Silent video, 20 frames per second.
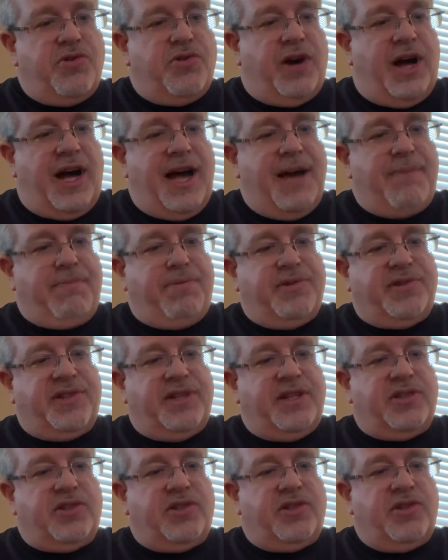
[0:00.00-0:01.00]
I
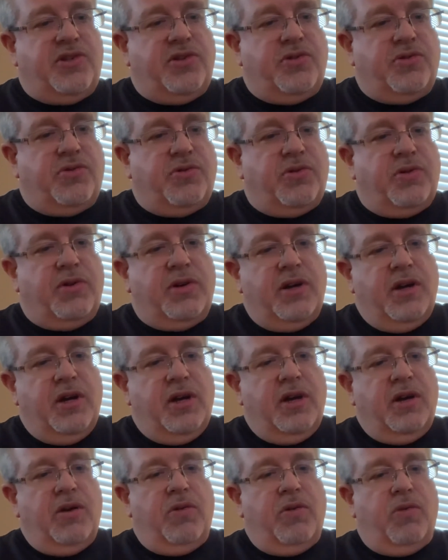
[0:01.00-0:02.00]
present to you
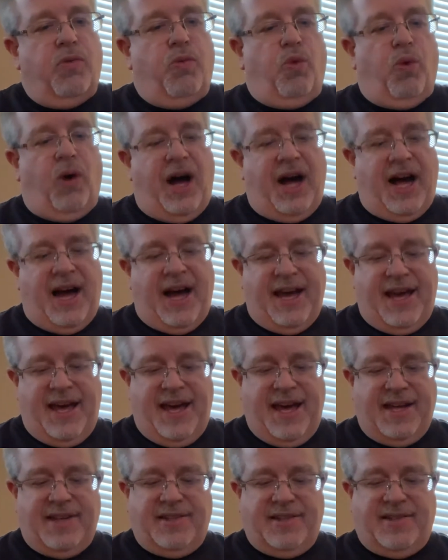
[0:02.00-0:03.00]

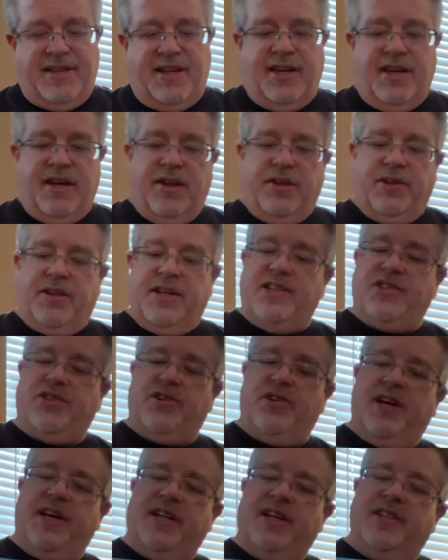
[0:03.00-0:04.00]
YNT,
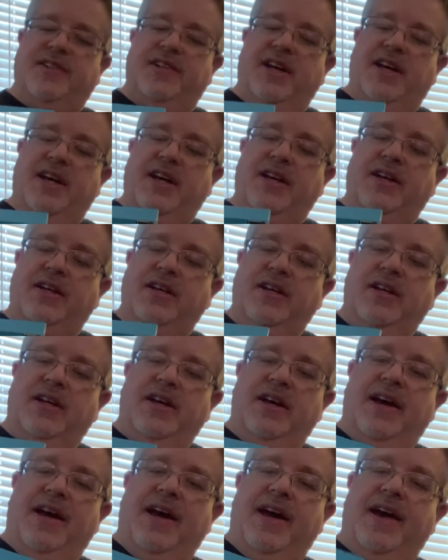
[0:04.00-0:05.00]
Yesterday and Today.
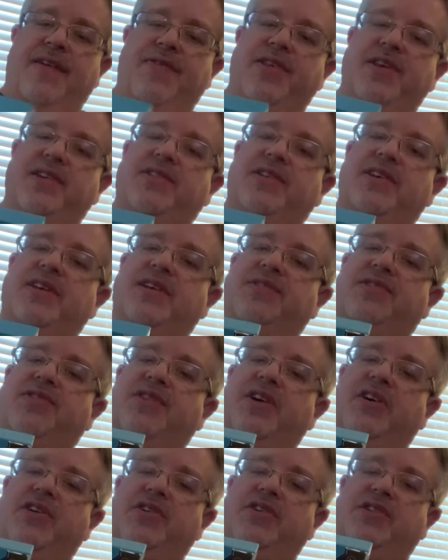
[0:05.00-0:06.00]
And this is
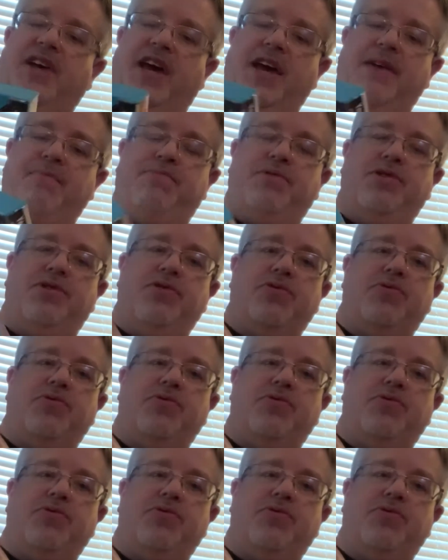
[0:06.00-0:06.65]
their debut